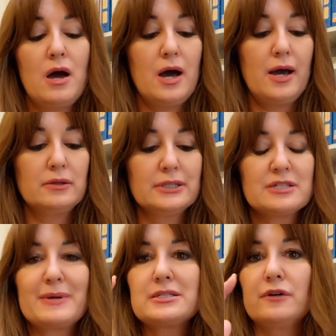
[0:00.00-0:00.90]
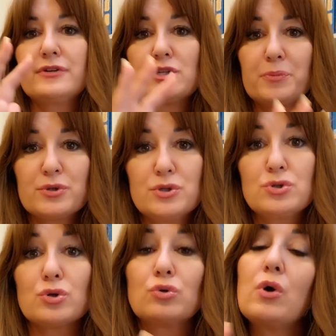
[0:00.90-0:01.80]
I list myself as a
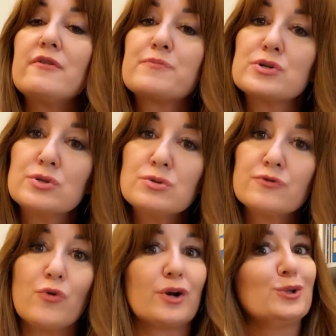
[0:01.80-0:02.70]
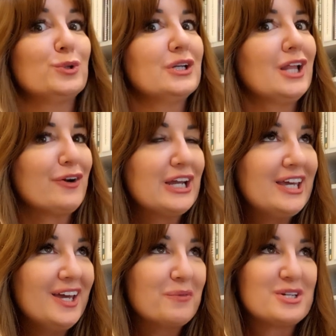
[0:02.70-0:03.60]
producer who I've produced for, including Larry
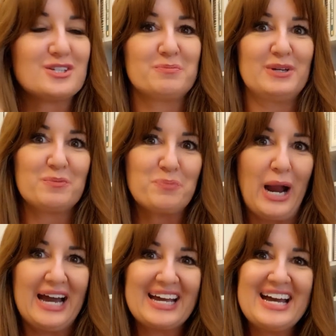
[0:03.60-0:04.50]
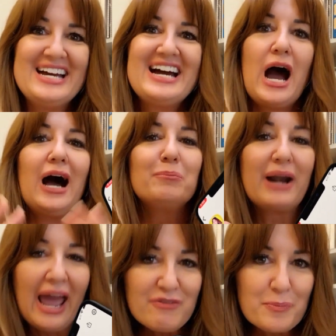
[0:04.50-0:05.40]
King, which is a big brag. But I
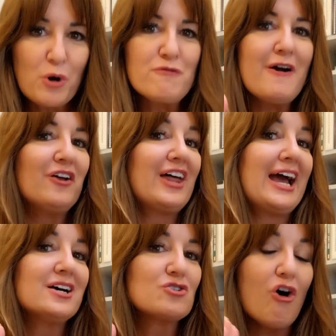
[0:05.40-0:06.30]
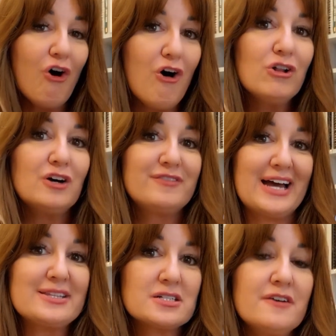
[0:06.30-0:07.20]
have a profile that has all of
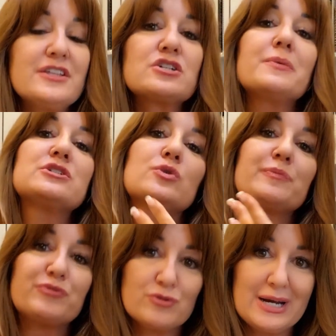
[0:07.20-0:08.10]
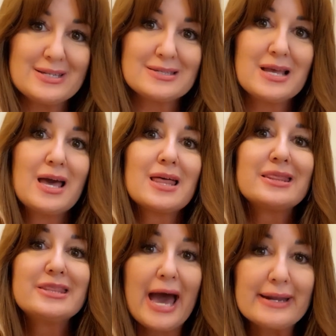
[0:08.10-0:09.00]
that stuff that's going to impress
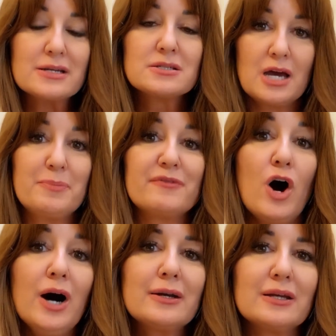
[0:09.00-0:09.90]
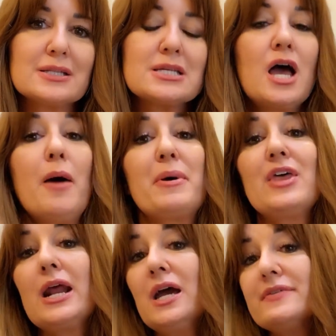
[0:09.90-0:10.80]
that type of audience. But
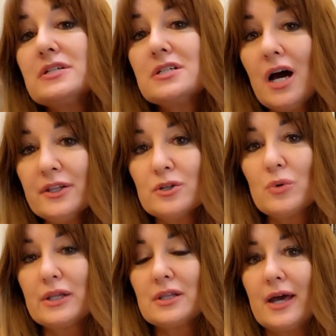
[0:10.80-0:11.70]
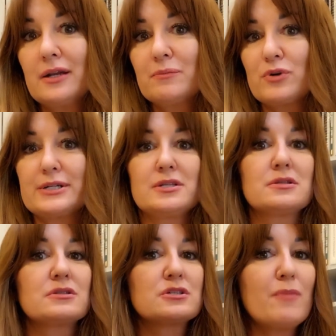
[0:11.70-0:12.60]
then I have another one that impresses
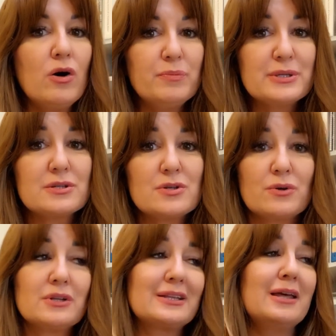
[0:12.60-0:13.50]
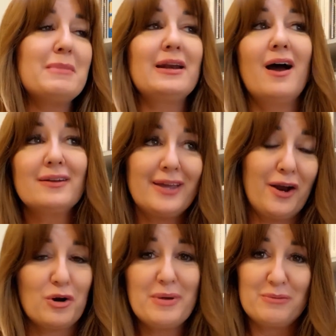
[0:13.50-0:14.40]
the small business owner. Like they may not
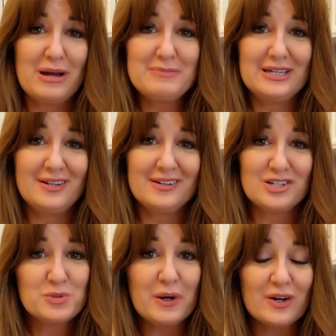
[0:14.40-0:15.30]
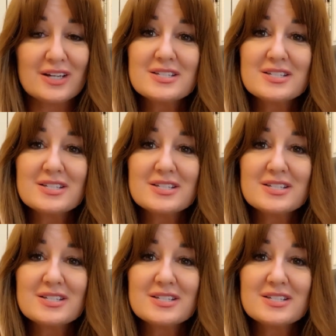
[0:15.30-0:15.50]
care about my media experience.